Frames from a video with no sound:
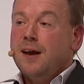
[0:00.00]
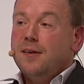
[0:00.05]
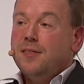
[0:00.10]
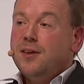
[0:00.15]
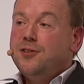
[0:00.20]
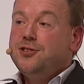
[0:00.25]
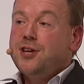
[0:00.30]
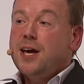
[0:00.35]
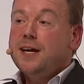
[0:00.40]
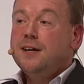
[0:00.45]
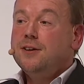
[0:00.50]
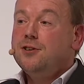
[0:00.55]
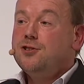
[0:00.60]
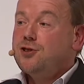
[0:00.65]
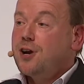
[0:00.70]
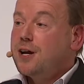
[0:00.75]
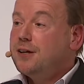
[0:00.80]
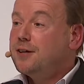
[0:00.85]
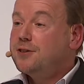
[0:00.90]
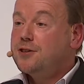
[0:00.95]
The second
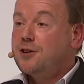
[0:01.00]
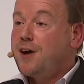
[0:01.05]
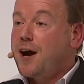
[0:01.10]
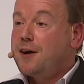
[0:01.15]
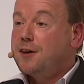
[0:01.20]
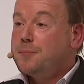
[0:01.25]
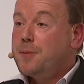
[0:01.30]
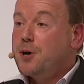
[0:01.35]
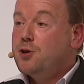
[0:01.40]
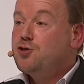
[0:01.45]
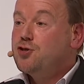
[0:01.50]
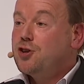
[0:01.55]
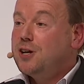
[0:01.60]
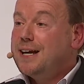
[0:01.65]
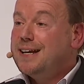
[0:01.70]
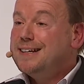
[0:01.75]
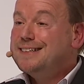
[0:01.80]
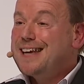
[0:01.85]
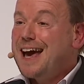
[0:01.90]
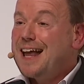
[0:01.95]
trend is around
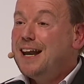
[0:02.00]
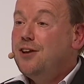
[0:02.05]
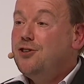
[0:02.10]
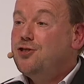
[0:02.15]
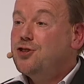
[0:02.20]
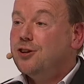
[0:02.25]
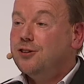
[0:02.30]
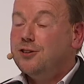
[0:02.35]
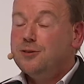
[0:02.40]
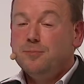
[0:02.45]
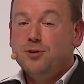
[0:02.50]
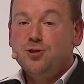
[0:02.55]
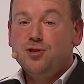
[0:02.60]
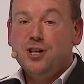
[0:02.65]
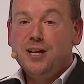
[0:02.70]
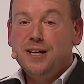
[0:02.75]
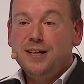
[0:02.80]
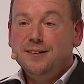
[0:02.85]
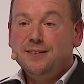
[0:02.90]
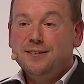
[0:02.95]
emotionally intelligent
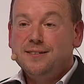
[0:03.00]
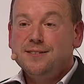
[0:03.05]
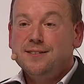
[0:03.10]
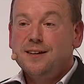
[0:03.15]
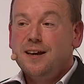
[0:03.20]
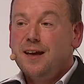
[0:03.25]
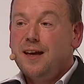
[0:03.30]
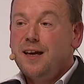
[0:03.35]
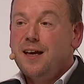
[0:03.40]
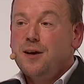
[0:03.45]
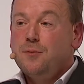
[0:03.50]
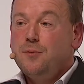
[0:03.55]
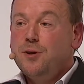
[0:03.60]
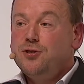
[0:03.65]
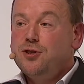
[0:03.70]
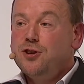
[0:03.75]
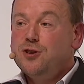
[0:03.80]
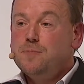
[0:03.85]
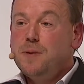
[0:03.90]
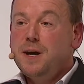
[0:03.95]
machines,
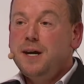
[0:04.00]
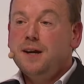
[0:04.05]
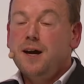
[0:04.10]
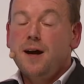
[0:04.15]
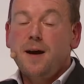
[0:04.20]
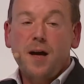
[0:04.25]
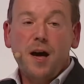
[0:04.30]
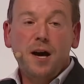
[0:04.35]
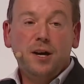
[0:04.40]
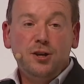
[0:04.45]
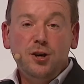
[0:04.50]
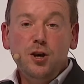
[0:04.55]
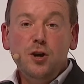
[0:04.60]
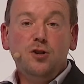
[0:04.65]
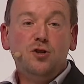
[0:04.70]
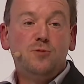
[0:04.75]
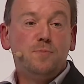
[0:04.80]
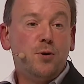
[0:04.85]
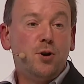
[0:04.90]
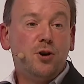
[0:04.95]
which has been a
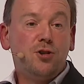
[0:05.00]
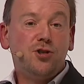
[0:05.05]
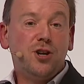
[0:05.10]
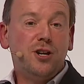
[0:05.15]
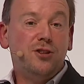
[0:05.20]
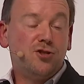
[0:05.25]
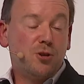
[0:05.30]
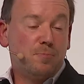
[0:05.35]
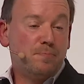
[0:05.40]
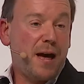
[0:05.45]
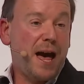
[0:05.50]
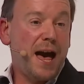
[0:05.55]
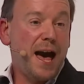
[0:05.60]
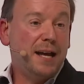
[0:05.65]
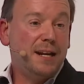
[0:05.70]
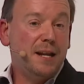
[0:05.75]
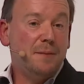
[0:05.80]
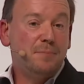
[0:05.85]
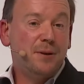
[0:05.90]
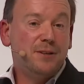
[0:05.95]
huge push in
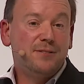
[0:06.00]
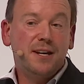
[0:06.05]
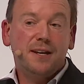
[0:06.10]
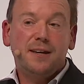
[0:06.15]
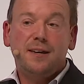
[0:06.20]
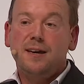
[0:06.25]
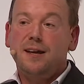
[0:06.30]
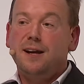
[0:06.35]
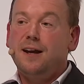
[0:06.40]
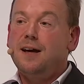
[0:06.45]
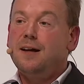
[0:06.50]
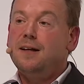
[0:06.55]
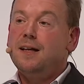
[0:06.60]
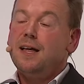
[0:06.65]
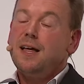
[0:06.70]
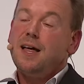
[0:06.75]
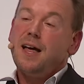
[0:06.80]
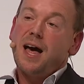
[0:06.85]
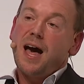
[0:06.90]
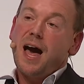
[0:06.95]
Japan in particular,
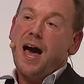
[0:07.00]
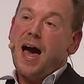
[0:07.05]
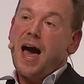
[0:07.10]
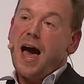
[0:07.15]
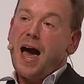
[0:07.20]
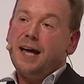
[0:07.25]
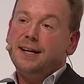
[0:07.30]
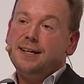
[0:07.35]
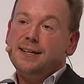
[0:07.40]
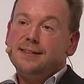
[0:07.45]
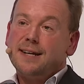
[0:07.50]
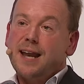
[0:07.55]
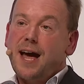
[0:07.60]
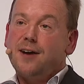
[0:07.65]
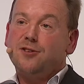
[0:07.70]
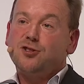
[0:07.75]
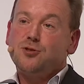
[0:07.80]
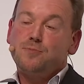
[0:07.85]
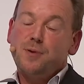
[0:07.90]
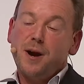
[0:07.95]
and is
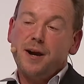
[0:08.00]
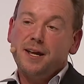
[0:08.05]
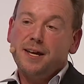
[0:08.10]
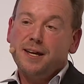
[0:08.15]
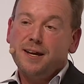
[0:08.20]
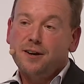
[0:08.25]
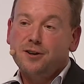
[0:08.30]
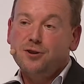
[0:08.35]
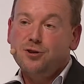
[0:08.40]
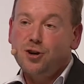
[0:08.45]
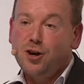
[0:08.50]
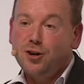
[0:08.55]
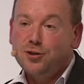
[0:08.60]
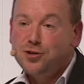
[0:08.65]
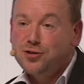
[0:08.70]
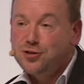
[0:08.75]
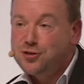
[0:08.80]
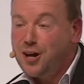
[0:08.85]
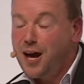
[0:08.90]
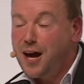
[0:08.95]
now spreading
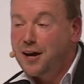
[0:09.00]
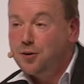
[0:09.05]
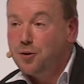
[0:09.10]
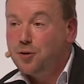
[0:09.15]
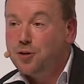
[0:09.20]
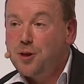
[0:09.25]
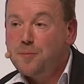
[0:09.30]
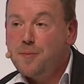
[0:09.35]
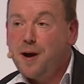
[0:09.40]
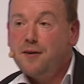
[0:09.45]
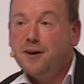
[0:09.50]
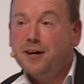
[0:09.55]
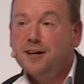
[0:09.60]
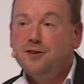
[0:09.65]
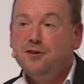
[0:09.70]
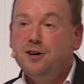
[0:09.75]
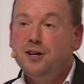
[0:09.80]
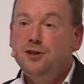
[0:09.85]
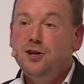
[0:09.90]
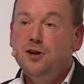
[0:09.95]
across North
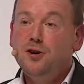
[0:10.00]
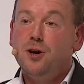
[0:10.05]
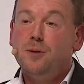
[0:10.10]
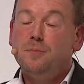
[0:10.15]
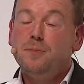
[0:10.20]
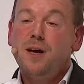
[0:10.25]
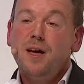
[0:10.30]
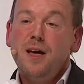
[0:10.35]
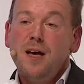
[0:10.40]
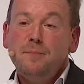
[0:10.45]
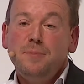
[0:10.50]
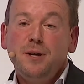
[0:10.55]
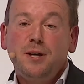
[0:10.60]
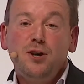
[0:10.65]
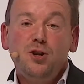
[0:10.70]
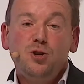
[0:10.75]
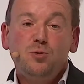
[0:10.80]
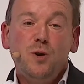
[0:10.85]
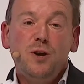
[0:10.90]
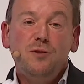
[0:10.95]
America and Europe,
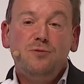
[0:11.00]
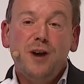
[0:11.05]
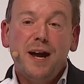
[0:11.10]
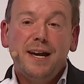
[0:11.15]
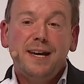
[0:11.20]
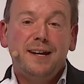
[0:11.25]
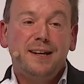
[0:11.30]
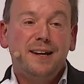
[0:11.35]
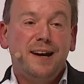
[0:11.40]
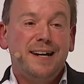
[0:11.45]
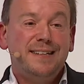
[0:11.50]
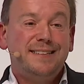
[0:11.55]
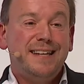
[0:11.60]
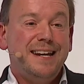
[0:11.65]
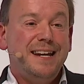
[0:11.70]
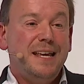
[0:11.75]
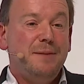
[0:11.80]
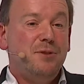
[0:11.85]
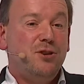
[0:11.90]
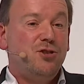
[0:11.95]
because we recognize
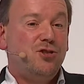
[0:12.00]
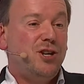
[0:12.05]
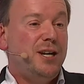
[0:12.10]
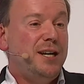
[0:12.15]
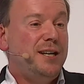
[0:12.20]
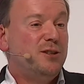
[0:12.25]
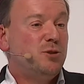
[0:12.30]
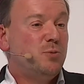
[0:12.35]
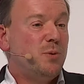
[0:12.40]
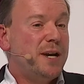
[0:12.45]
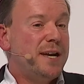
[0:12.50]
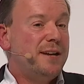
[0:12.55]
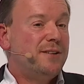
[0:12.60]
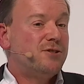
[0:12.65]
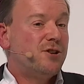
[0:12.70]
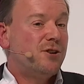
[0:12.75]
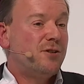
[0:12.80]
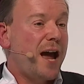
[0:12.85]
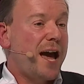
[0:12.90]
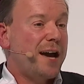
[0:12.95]
any machines we
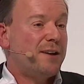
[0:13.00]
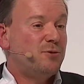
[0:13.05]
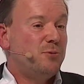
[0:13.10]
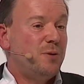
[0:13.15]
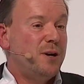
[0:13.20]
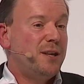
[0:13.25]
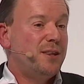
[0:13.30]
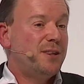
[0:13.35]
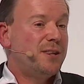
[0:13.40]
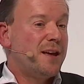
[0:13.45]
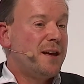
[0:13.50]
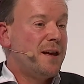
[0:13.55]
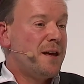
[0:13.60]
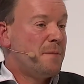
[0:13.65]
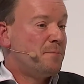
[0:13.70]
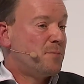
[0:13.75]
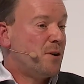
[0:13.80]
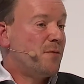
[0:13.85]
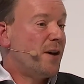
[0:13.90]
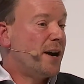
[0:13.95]
interact
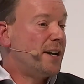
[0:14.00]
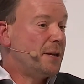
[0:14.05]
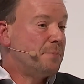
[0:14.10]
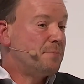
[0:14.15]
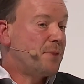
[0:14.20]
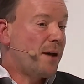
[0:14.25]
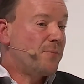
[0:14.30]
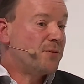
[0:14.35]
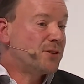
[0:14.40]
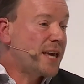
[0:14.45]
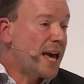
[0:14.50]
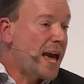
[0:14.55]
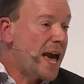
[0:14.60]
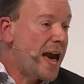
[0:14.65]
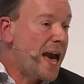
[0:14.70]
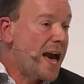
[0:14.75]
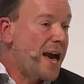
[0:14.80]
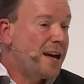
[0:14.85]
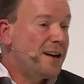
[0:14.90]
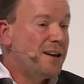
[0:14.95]
with, providing perhaps
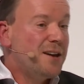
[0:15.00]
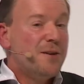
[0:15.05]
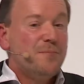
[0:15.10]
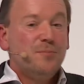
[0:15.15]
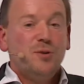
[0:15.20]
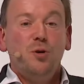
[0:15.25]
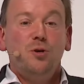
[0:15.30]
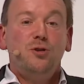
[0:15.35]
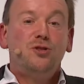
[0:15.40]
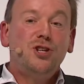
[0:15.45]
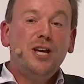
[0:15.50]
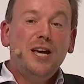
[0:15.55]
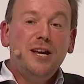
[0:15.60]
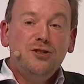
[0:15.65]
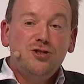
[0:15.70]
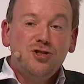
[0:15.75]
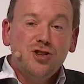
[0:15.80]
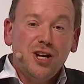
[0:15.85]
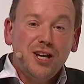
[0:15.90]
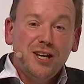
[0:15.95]
care or
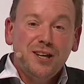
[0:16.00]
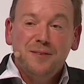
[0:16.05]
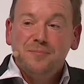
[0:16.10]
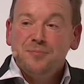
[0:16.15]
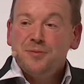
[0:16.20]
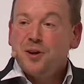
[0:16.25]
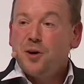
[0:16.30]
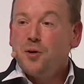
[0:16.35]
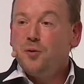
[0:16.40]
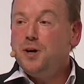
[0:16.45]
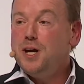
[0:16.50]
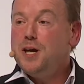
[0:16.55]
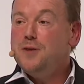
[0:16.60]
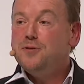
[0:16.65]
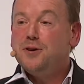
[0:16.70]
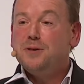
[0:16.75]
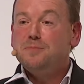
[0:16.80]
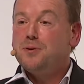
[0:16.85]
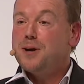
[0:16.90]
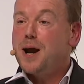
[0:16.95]
teaching, or
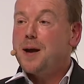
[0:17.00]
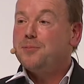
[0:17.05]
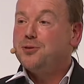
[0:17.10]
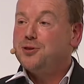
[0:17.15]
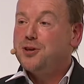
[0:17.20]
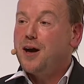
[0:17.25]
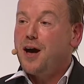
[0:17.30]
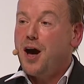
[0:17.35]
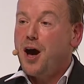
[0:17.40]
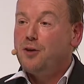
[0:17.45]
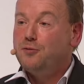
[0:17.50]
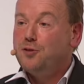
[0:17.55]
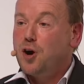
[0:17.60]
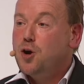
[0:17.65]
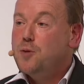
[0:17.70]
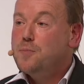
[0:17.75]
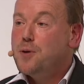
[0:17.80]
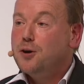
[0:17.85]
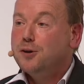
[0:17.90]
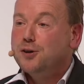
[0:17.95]
even perhaps a
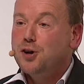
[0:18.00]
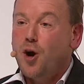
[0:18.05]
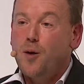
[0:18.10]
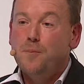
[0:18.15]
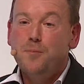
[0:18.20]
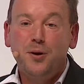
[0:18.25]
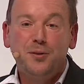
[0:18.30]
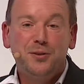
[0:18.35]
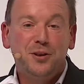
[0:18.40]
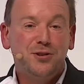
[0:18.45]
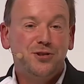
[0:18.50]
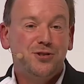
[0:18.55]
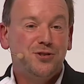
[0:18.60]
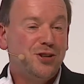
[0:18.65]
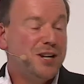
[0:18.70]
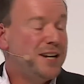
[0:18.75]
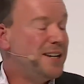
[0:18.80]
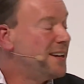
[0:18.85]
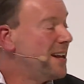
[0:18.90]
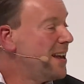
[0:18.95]
robocop on the
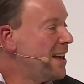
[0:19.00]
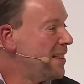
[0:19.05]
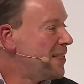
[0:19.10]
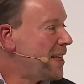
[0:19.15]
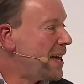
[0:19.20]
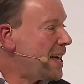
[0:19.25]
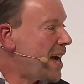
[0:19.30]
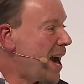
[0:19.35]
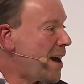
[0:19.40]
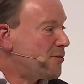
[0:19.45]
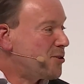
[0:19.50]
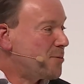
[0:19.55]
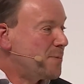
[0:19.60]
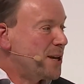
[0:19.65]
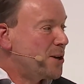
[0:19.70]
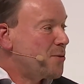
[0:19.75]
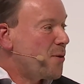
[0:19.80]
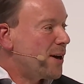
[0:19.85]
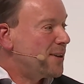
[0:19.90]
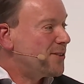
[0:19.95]
street, they have to
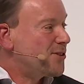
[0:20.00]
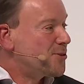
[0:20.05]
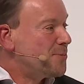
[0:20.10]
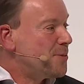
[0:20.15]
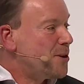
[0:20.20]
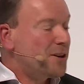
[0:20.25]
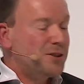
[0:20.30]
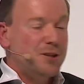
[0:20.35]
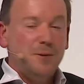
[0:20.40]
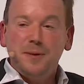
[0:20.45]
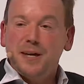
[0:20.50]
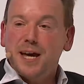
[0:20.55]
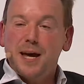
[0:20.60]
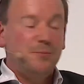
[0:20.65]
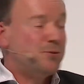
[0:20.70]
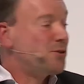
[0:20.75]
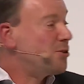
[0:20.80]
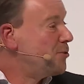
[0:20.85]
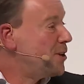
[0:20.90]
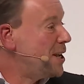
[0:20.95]
be quite smart in being
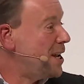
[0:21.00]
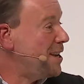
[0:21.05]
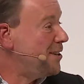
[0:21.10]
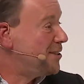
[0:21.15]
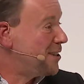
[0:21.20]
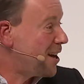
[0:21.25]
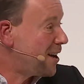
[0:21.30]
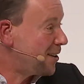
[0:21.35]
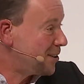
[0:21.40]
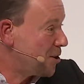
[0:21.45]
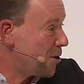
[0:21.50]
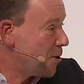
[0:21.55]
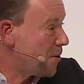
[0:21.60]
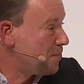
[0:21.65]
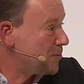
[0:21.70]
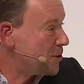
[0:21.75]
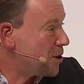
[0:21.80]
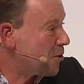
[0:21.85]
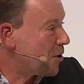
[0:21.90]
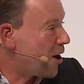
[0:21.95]
able to read, yeah,
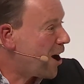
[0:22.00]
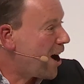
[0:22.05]
your